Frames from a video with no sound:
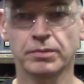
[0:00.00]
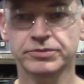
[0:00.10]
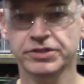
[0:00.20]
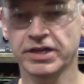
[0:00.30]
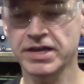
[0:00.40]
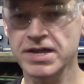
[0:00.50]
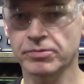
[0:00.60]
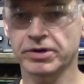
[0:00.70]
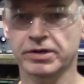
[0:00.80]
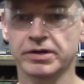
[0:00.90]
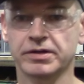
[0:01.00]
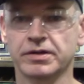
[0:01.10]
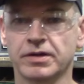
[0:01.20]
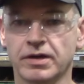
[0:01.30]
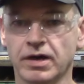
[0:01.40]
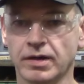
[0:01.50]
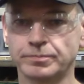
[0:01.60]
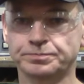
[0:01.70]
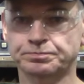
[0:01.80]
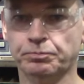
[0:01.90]
Today I want
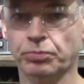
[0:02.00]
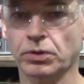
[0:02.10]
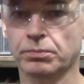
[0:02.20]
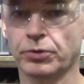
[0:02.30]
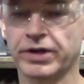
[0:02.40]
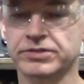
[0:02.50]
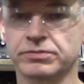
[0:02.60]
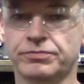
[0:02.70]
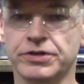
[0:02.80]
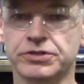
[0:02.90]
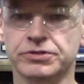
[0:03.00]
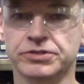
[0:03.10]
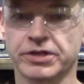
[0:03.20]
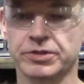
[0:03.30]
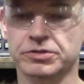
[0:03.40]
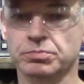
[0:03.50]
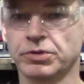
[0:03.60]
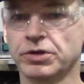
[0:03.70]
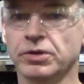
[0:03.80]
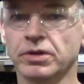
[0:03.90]
to point out some features on this
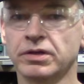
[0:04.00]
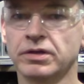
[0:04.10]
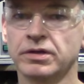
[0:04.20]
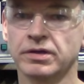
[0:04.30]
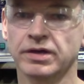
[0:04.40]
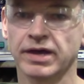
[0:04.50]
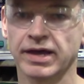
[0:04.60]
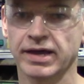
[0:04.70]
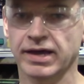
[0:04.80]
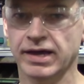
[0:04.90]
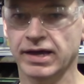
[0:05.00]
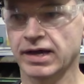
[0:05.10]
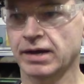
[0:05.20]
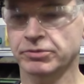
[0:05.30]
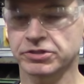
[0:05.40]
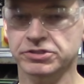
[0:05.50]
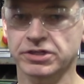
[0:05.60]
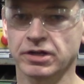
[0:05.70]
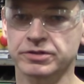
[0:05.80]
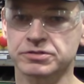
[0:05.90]
mill. I'm going to
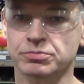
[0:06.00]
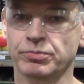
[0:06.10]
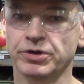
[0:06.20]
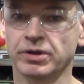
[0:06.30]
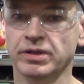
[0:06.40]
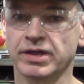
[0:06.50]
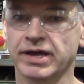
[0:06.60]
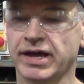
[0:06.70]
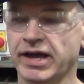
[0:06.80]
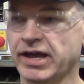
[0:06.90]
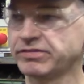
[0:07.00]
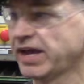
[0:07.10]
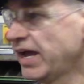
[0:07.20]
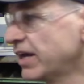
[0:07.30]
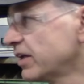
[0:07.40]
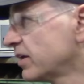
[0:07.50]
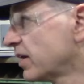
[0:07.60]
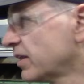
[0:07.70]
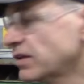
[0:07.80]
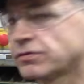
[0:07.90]
sell this mill. I've had
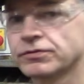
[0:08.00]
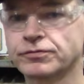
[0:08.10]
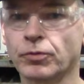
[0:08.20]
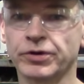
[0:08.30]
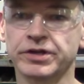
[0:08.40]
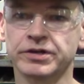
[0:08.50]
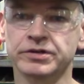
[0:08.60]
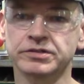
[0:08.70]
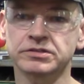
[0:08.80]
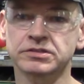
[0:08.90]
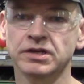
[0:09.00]
it, I think, for 4 years,